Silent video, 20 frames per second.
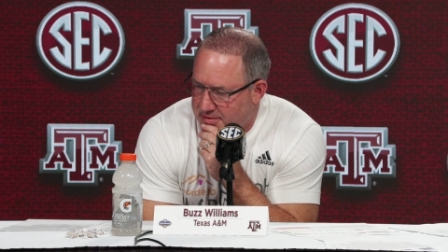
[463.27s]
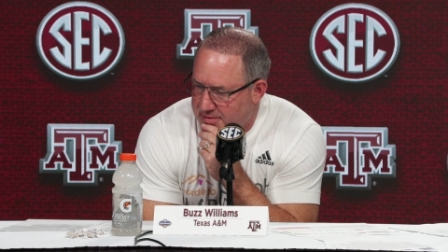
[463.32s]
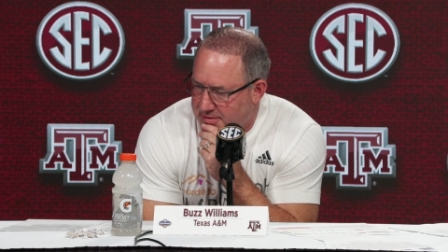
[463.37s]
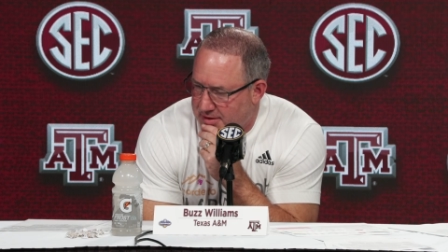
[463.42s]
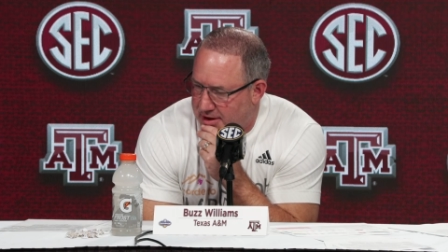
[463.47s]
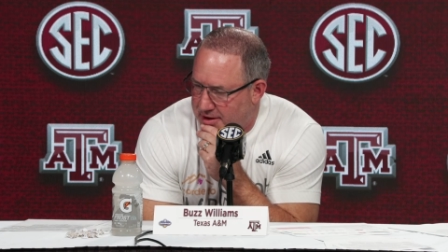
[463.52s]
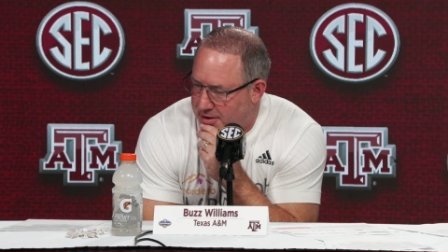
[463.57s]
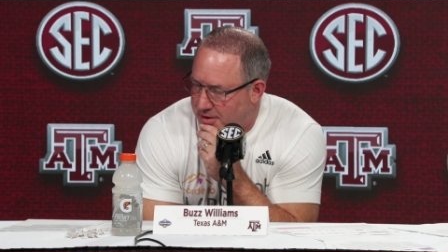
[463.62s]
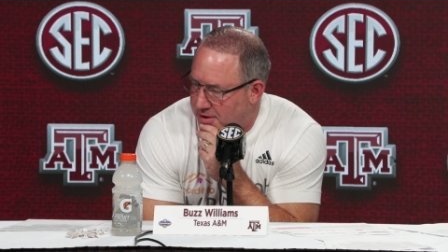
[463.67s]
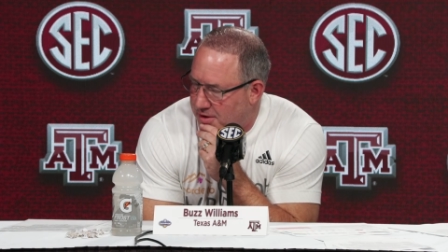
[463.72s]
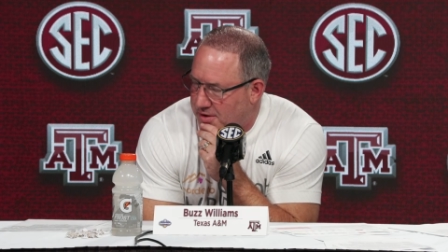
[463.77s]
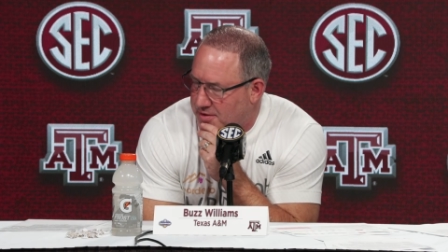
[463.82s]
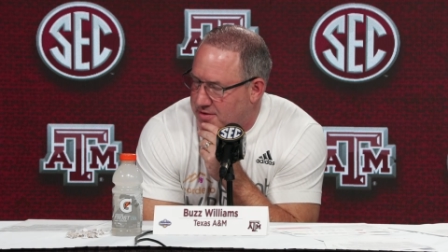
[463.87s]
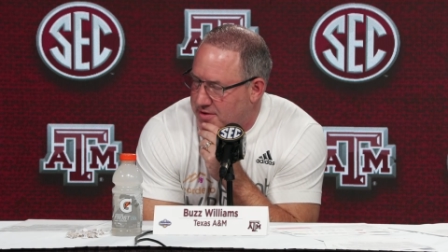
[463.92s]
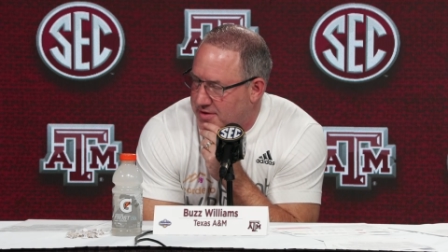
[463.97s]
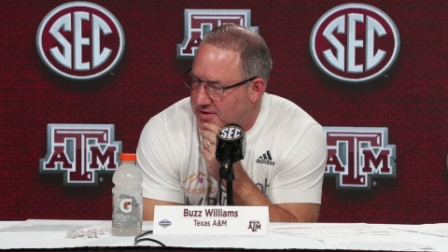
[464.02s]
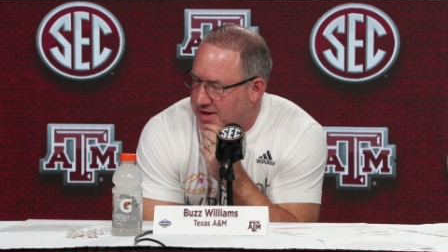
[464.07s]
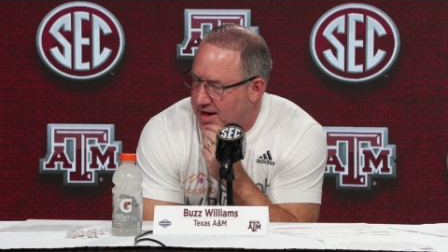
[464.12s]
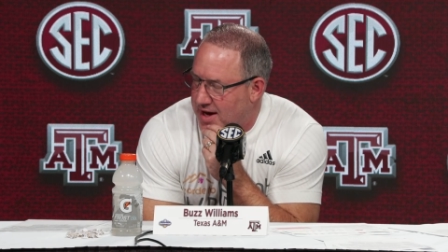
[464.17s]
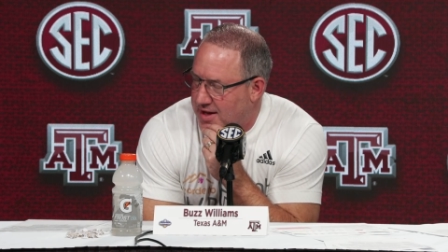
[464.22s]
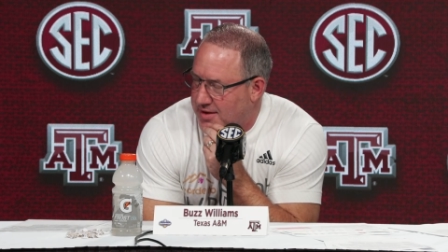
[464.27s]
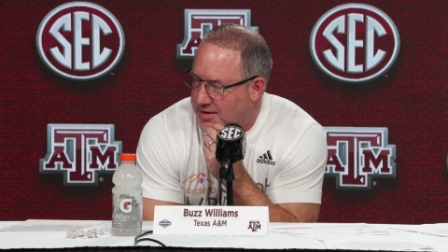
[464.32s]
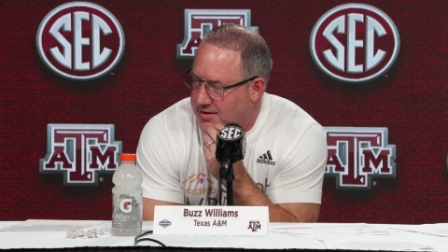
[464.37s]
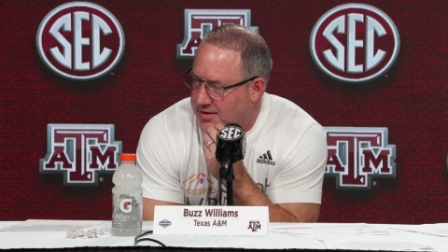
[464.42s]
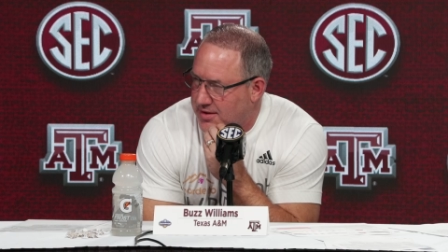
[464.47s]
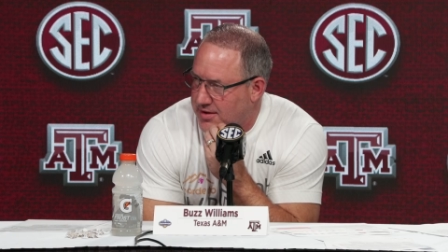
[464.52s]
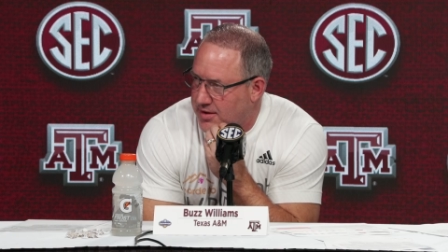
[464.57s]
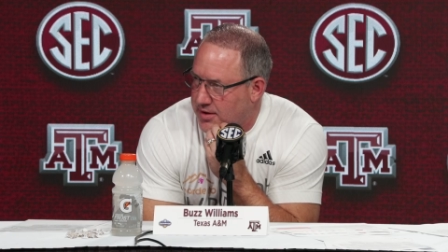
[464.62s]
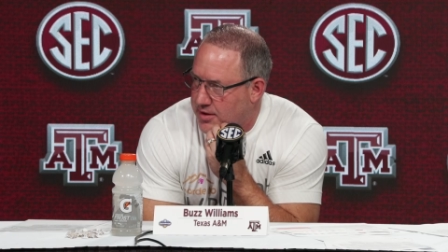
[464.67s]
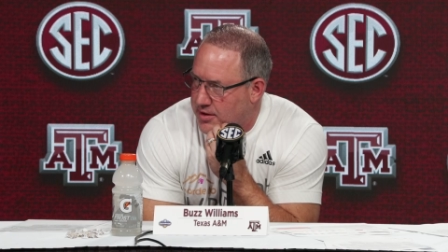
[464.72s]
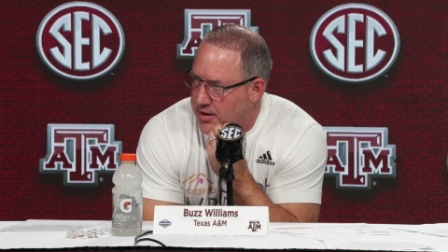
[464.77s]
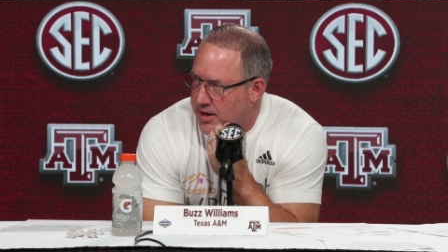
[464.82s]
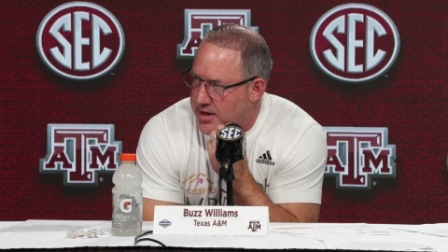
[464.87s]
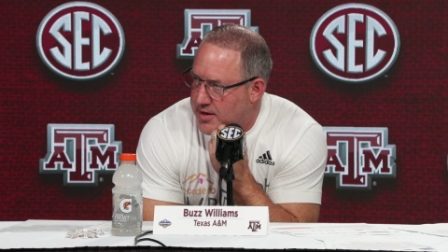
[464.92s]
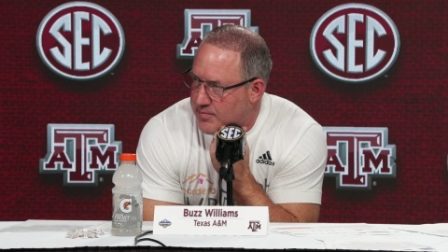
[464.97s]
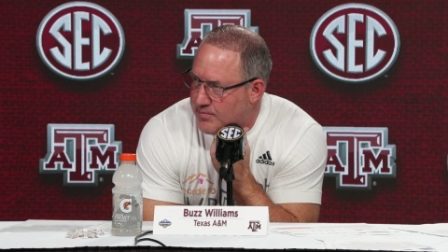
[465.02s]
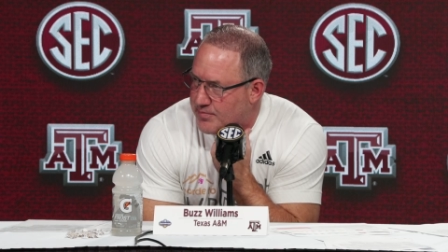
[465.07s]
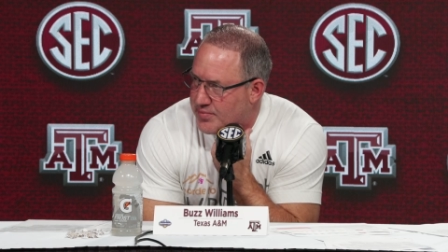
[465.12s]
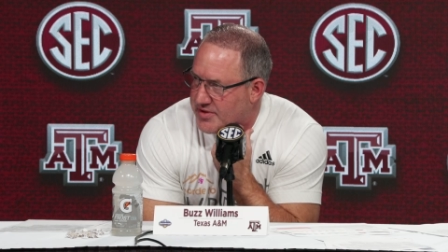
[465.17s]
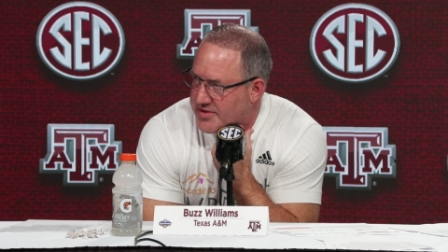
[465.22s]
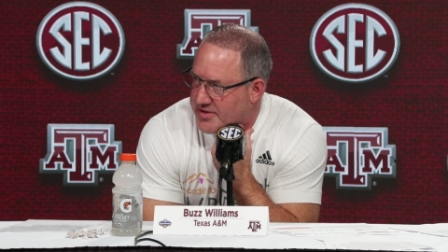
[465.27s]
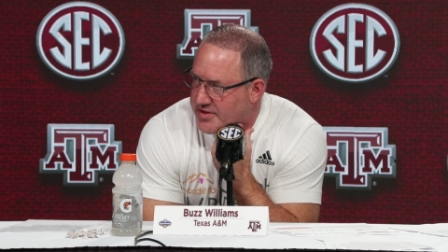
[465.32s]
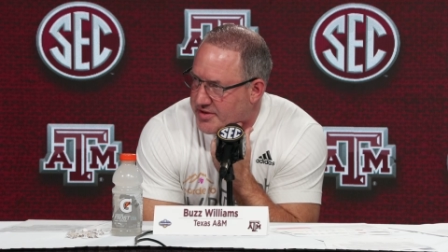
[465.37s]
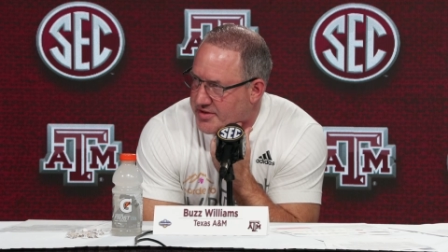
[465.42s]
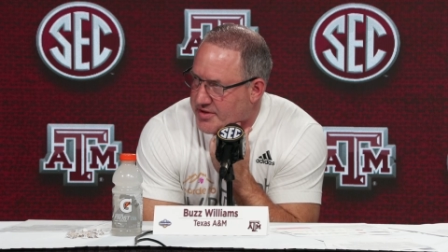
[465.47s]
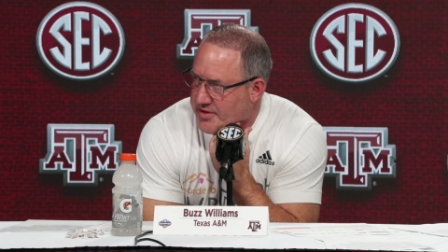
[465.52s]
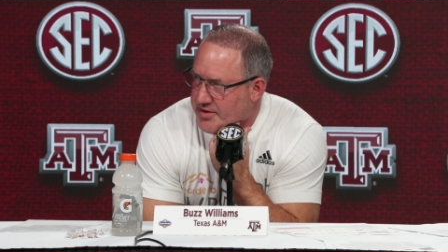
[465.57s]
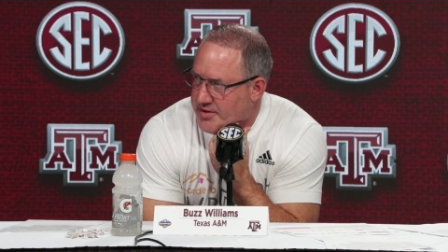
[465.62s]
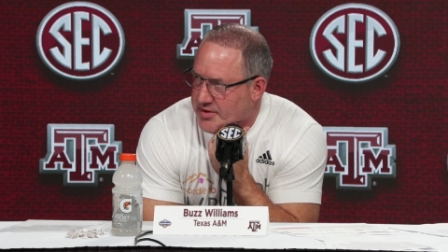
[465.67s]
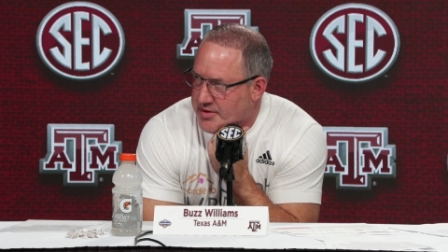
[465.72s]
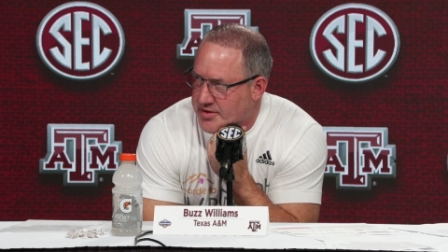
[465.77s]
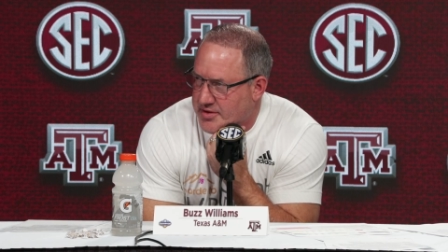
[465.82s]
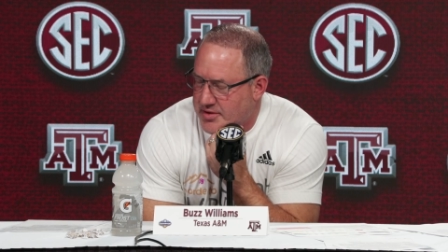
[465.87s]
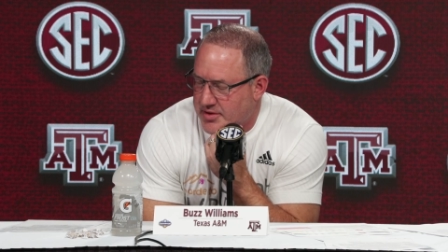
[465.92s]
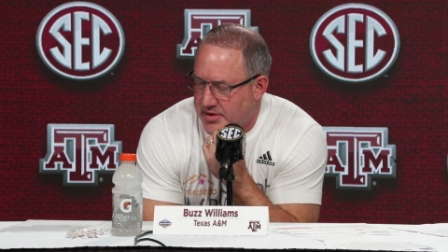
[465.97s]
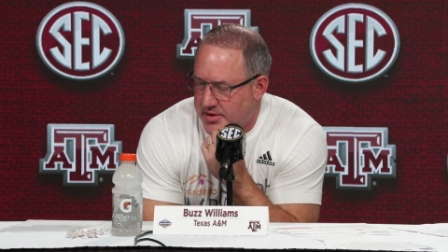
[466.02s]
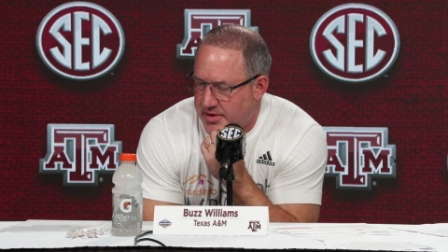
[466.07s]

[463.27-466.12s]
that are ultra talented in great positions